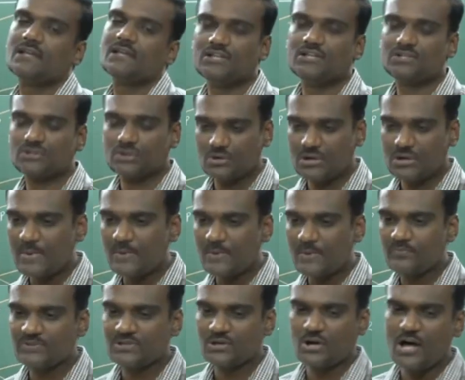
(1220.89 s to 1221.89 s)
He should come
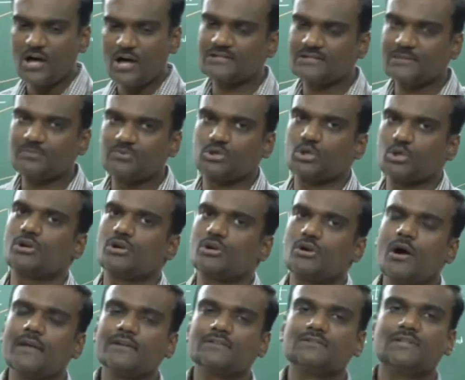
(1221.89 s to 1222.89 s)
up with a conceptual
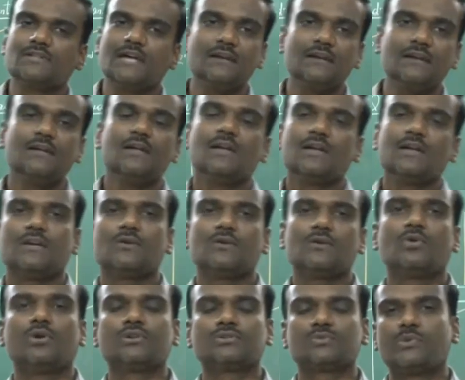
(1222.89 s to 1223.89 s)
drawing, then he
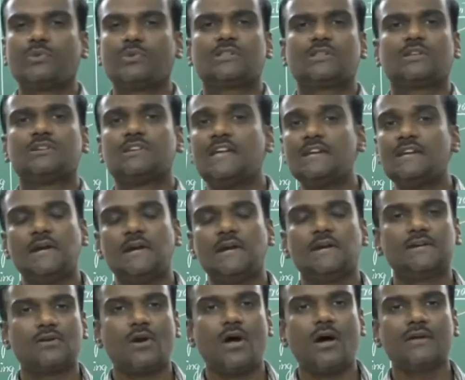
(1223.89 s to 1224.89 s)
goes with
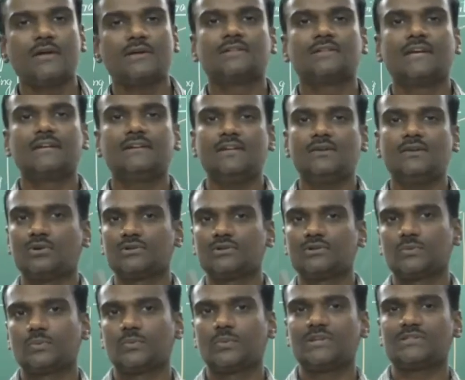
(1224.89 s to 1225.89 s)
detailed drawing, then he
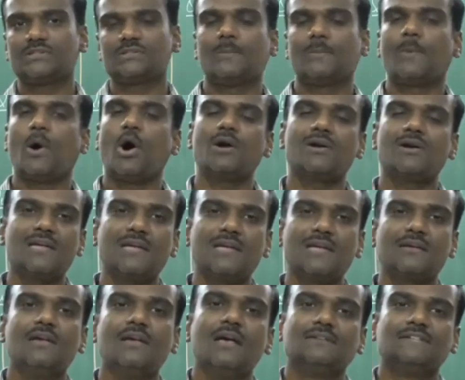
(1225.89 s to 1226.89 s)
goes with
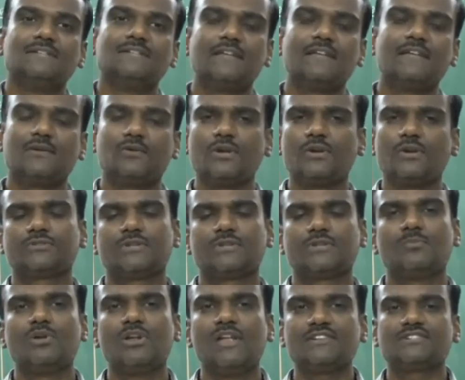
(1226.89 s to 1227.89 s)
modeling, then he gives
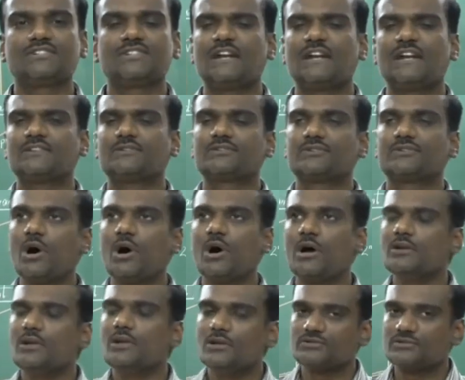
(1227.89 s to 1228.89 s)
simulation and so
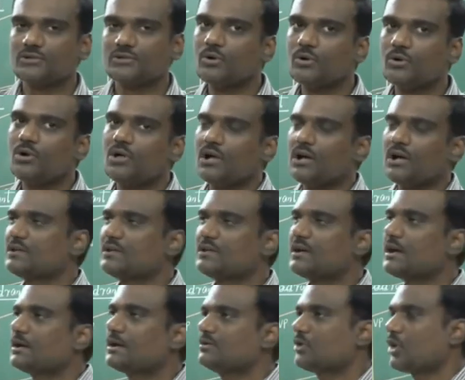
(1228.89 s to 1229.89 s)
on. So
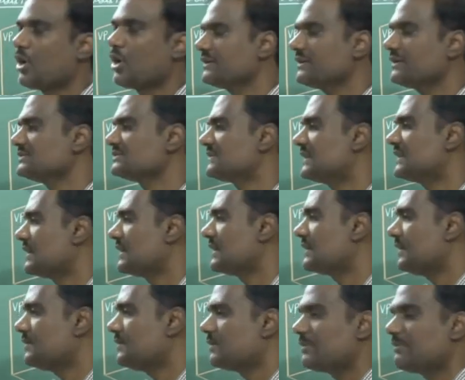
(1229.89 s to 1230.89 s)
the drawings that are
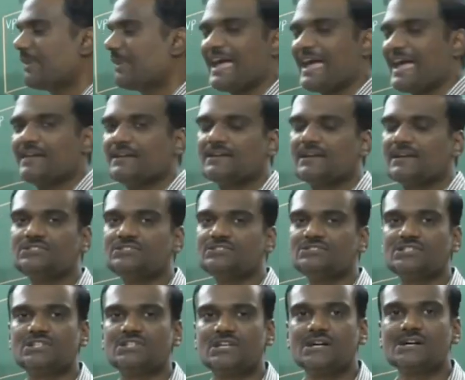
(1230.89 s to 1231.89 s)
done by mechanical
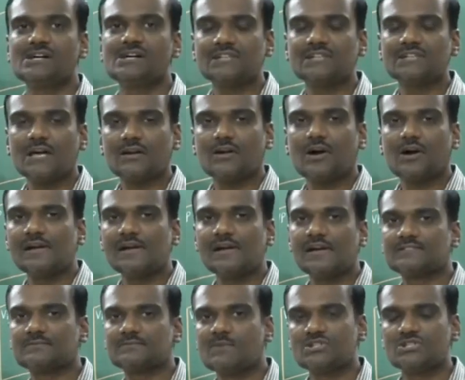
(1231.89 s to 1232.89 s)
engineers are called
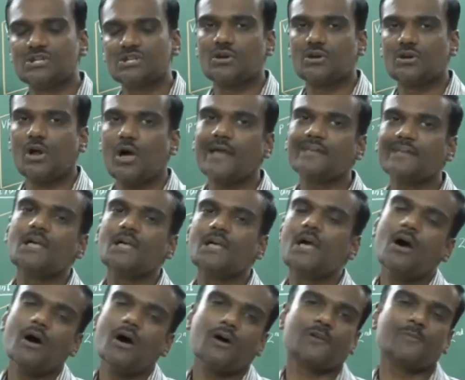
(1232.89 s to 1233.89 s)
as machine drawings
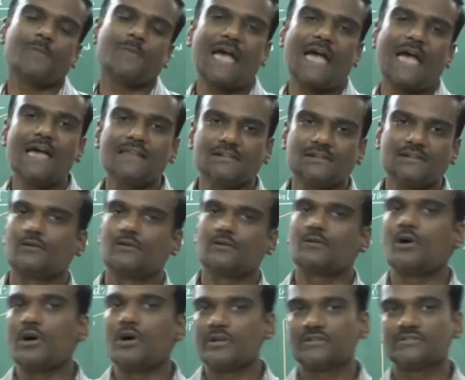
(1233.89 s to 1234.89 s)
or mechanical
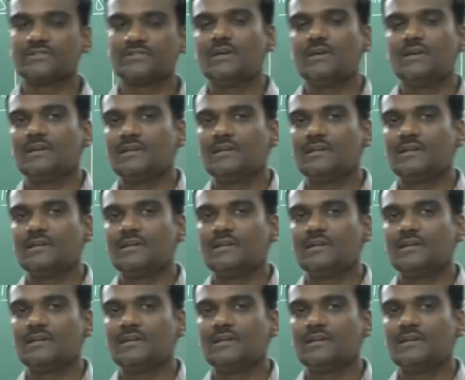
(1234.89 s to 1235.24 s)
drawings.